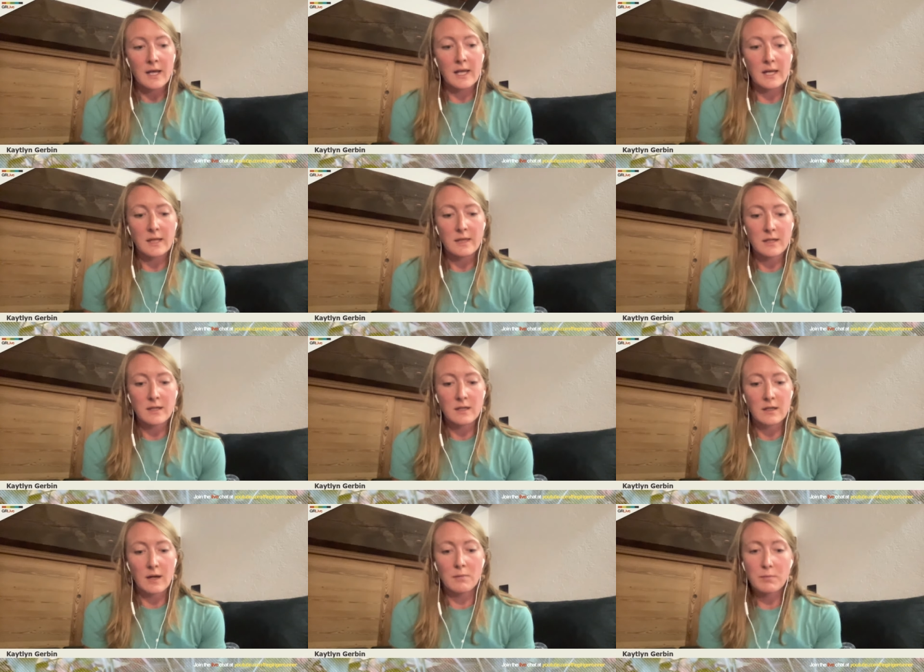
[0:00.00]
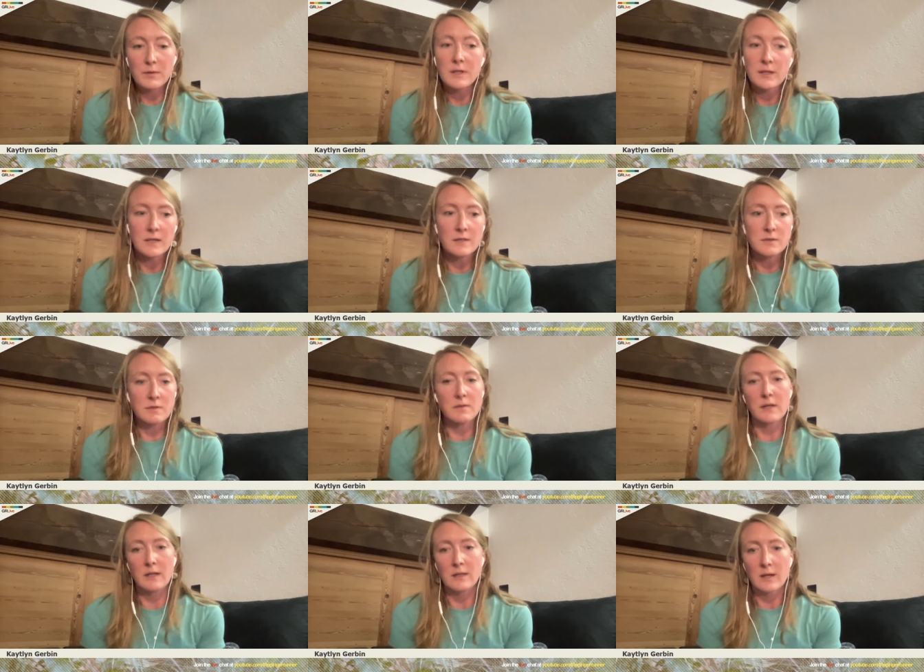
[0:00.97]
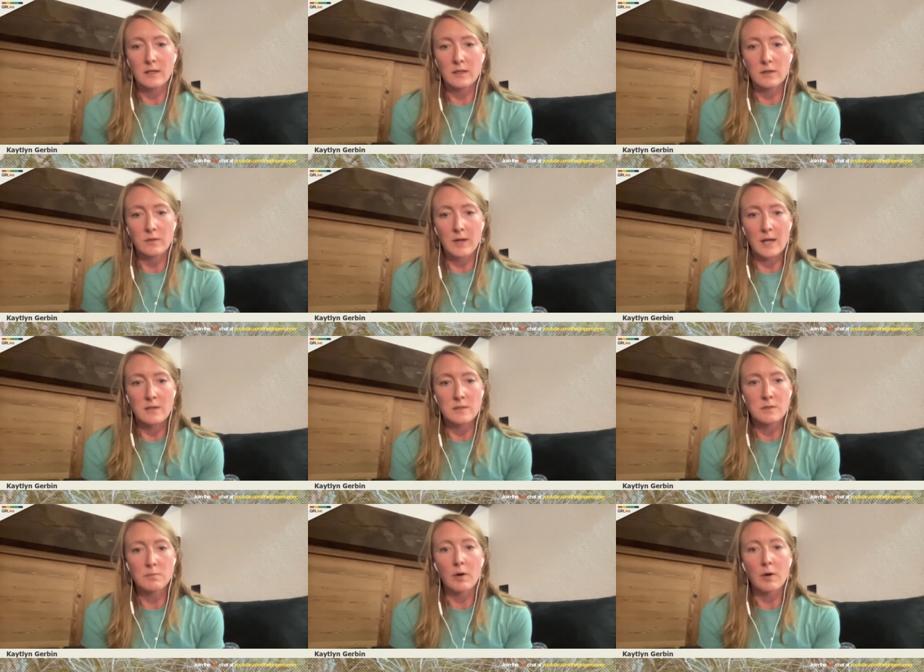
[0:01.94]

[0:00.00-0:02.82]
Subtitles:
And I think, I really do think that you can do